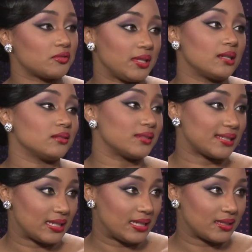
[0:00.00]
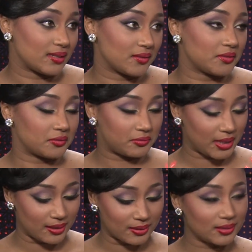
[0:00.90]
Regal Receipt.
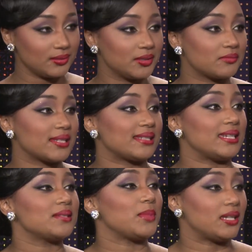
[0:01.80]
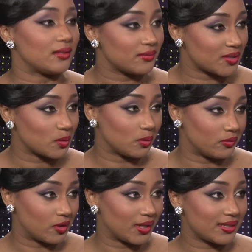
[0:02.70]
Regal, receipt meaning solo
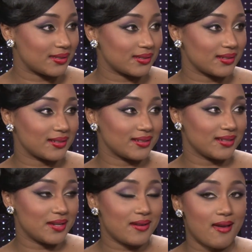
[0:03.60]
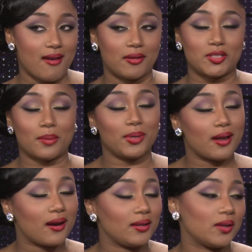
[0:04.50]
voice. Double
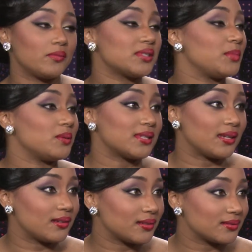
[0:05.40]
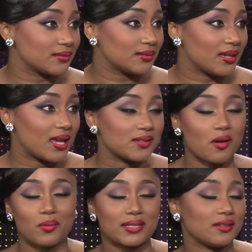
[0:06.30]
R loves music, has
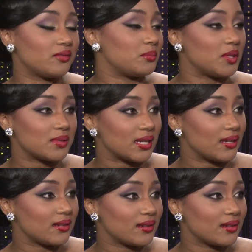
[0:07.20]
always loved music.